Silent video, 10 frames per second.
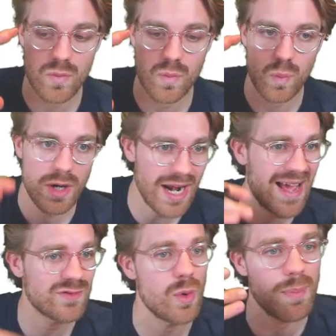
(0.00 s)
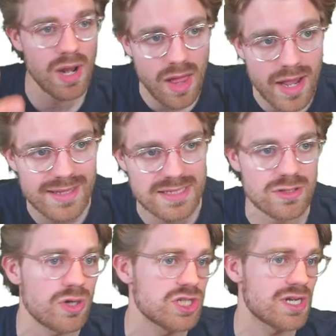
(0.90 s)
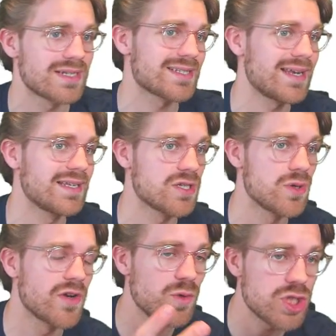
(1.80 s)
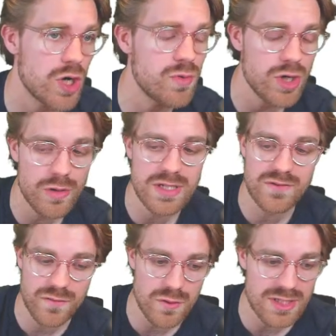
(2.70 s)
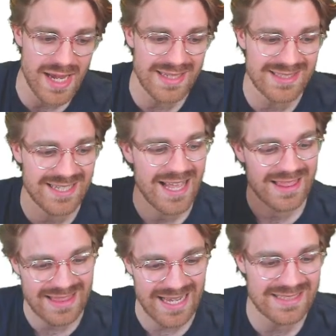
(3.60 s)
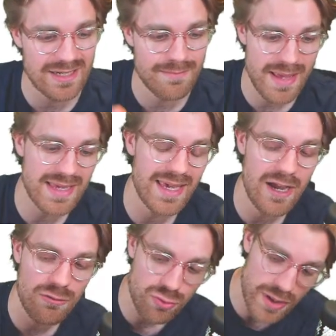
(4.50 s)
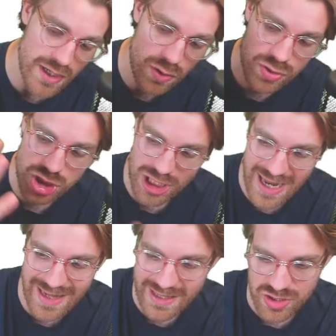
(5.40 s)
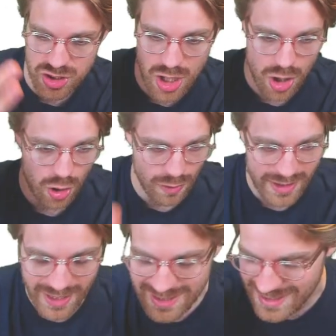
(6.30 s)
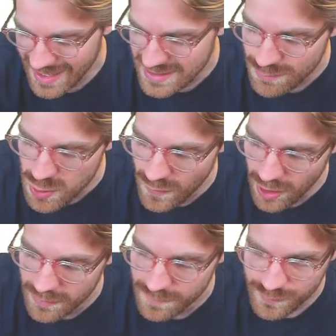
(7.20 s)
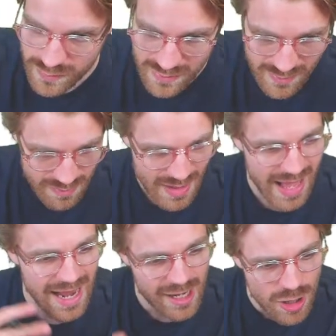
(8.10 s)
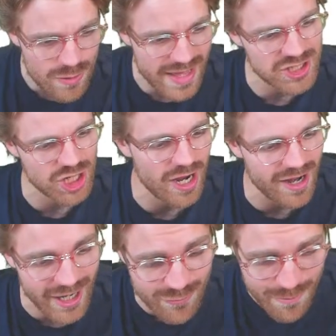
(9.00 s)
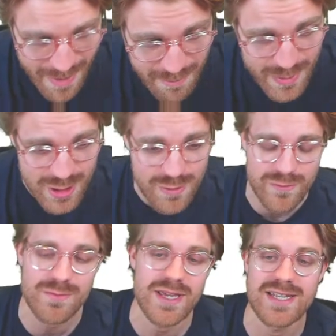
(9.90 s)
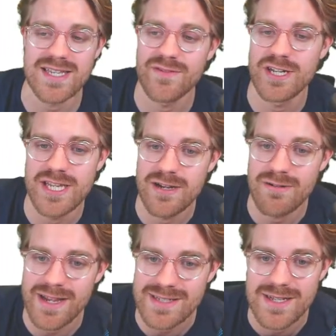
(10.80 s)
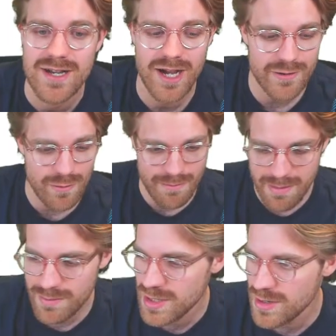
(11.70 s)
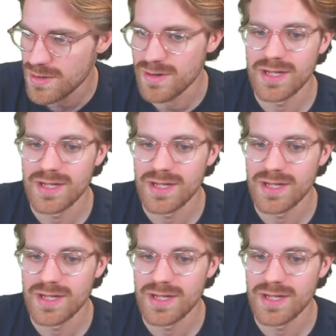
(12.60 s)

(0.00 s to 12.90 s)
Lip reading: we're going to have to apply this knowledge and understanding to. And if we don't know these food tests, that's going to make it a real challenge. All right, guys, let's move on. Hello there, Chai. I remember you from year 7 and year 8. I remember you.